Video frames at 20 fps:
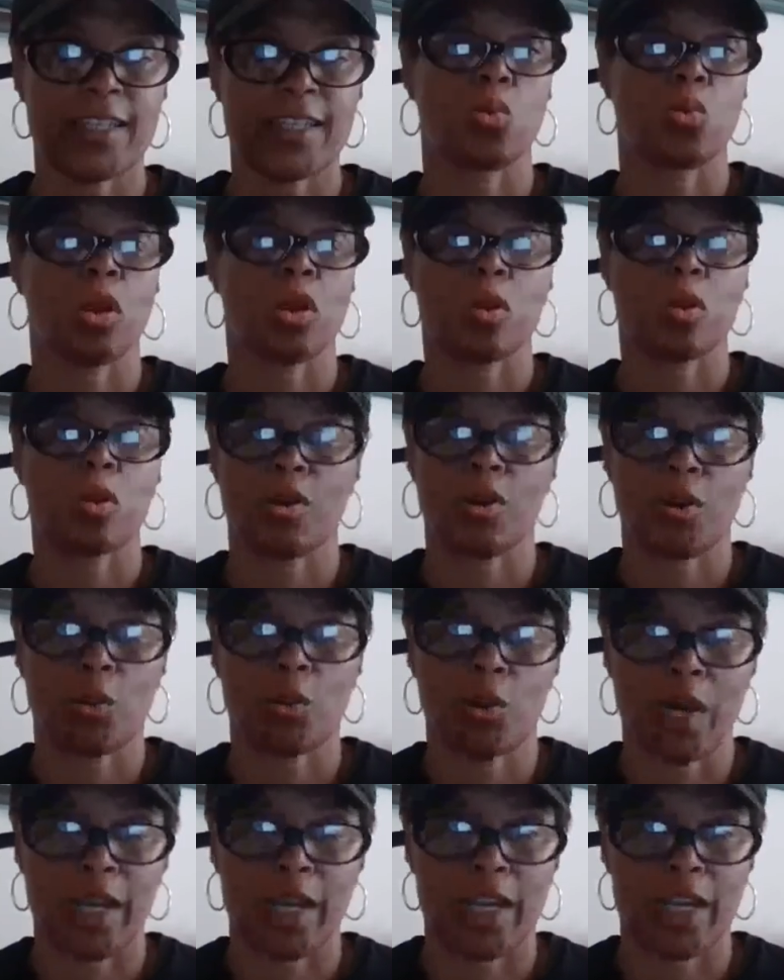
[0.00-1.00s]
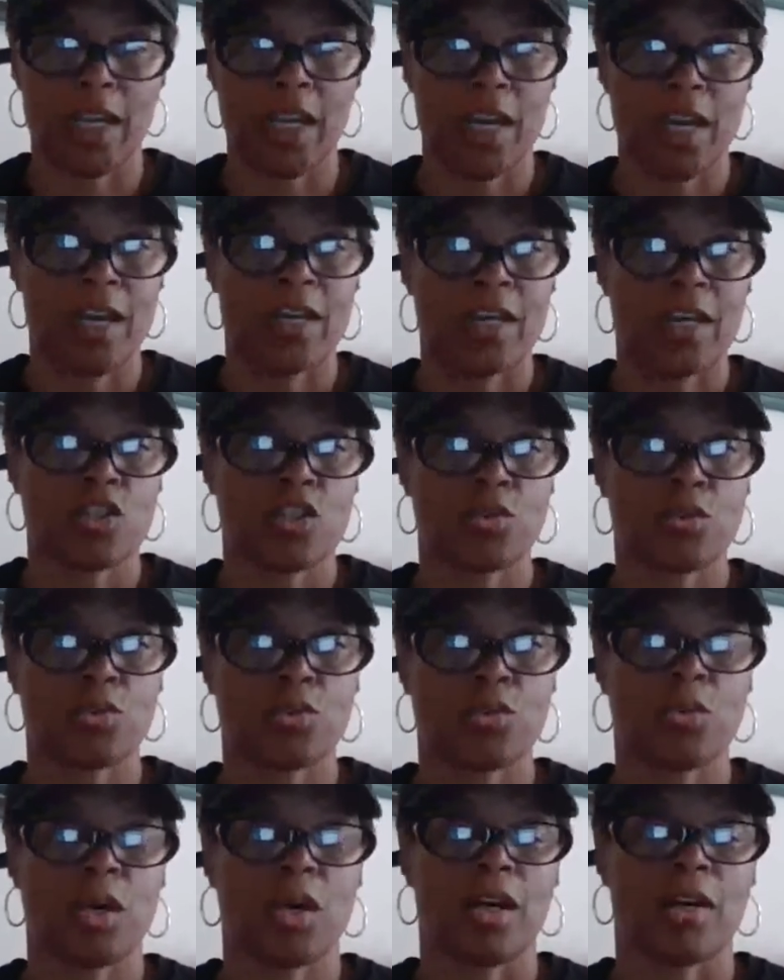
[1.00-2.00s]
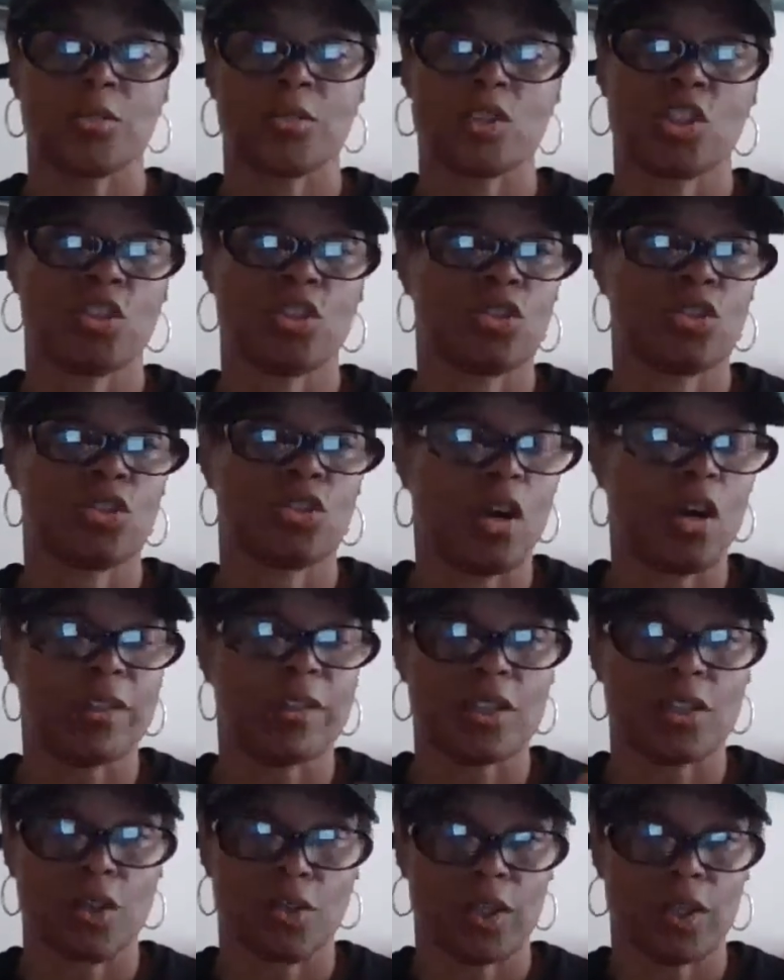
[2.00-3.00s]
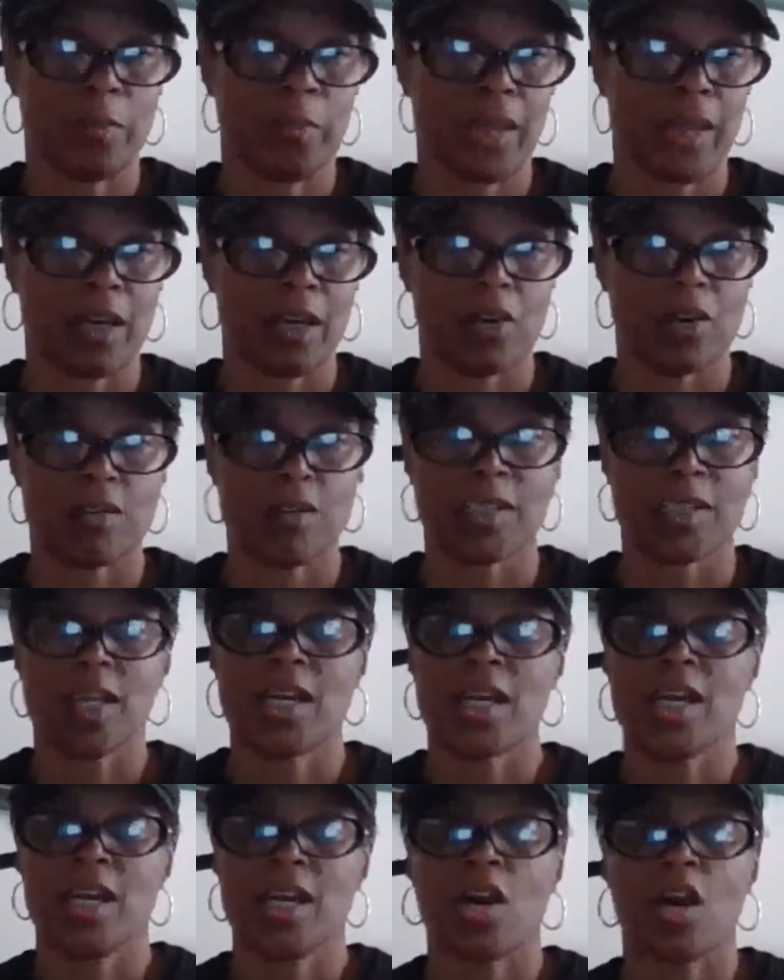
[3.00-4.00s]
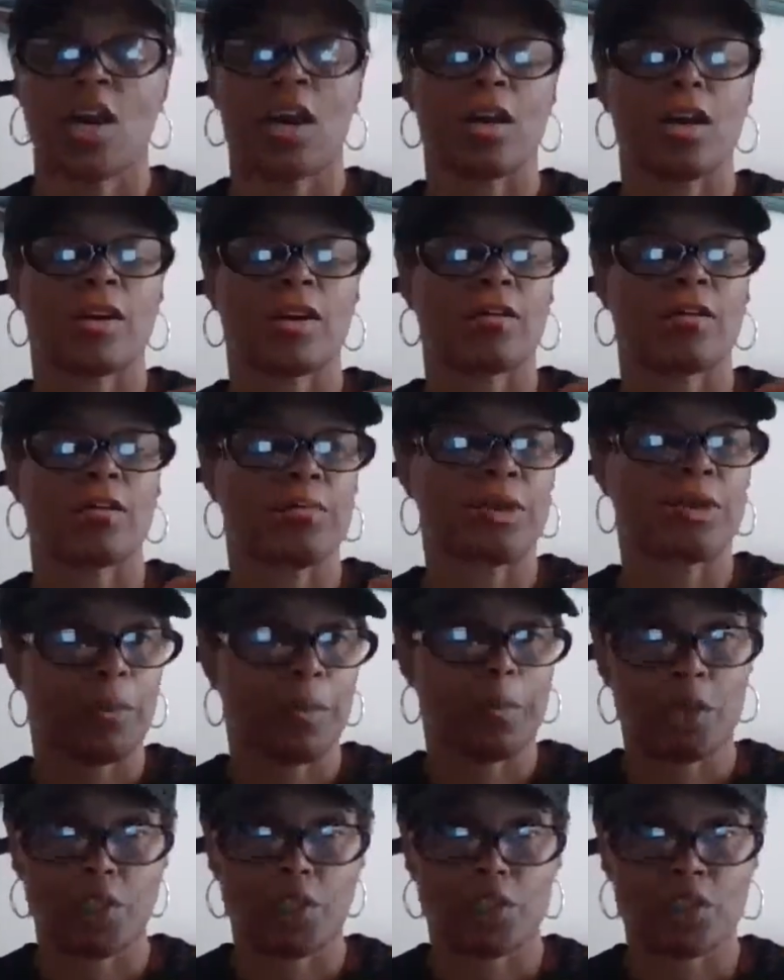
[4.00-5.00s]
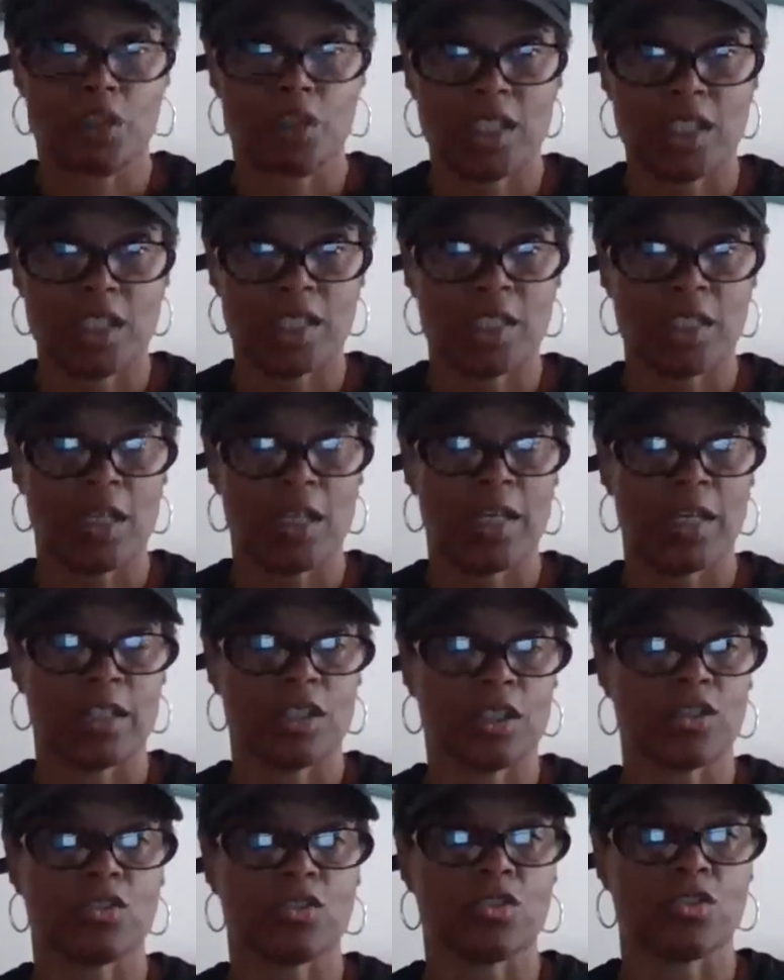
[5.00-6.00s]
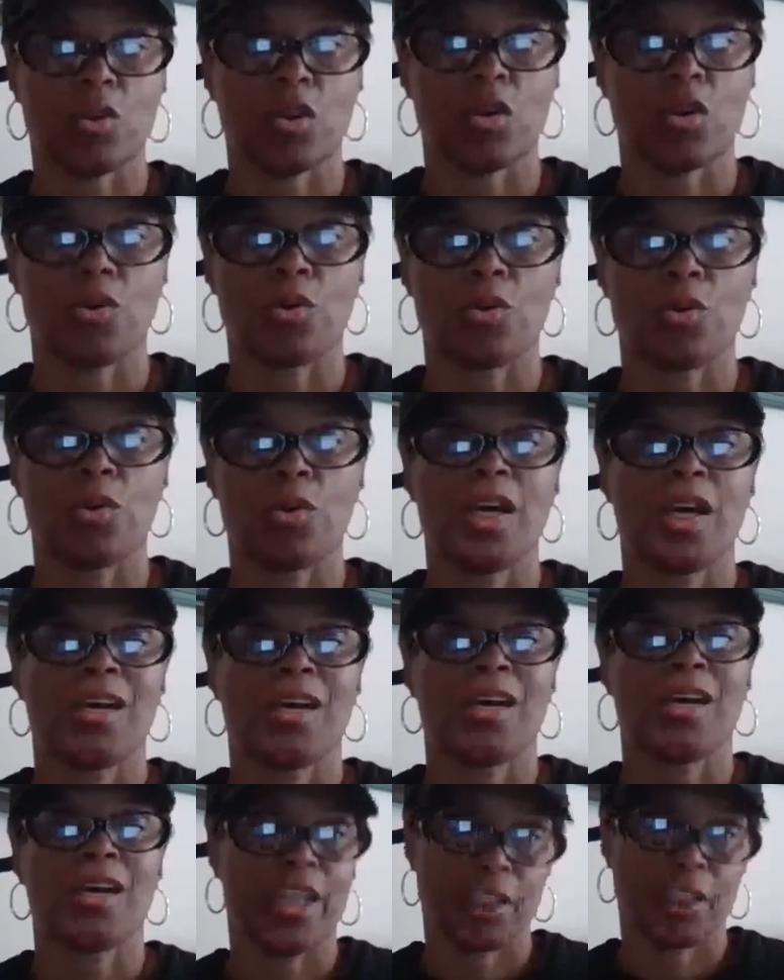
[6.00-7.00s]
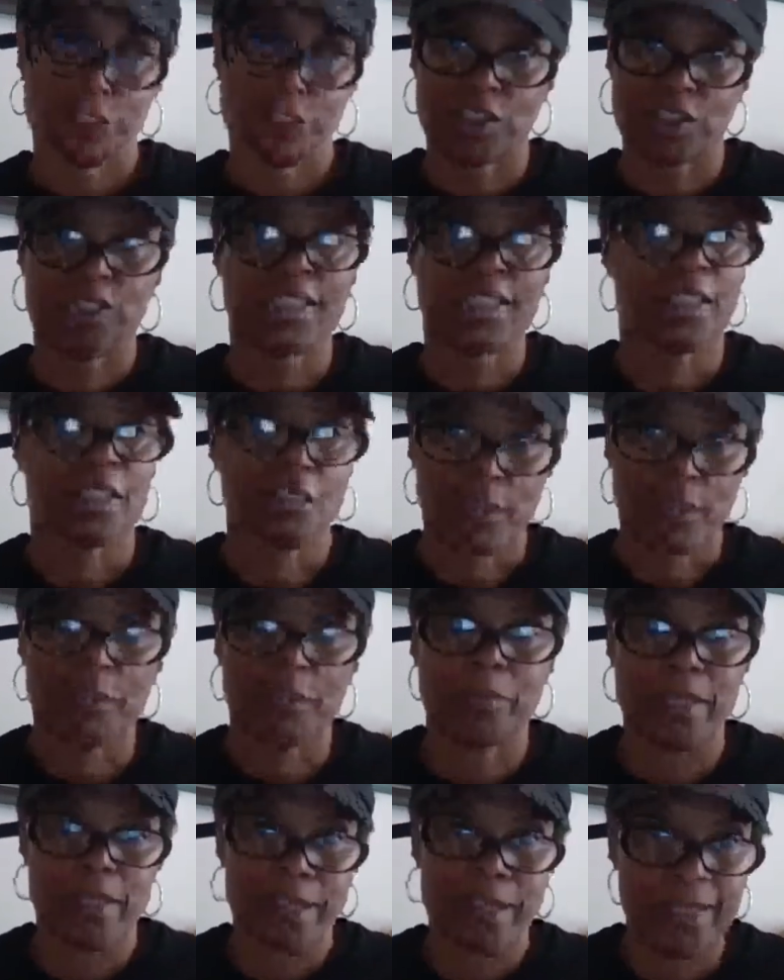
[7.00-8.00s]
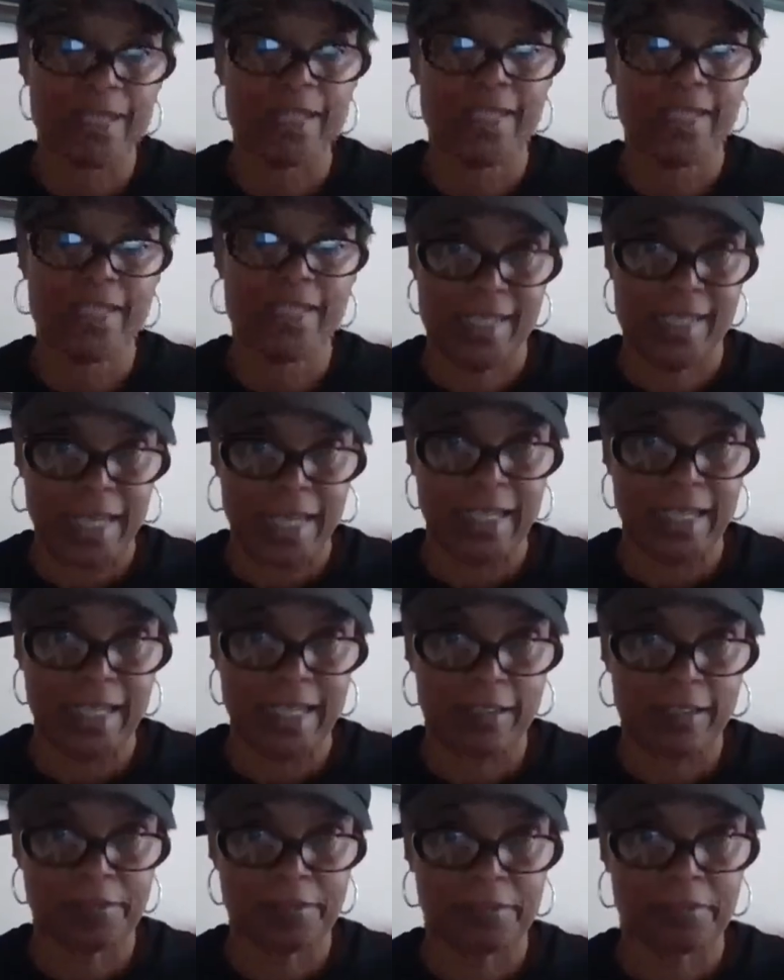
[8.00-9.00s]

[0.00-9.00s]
well on her way to, she's lost 30 pounds. Her blood pressure is under control, and she's still a busy executive.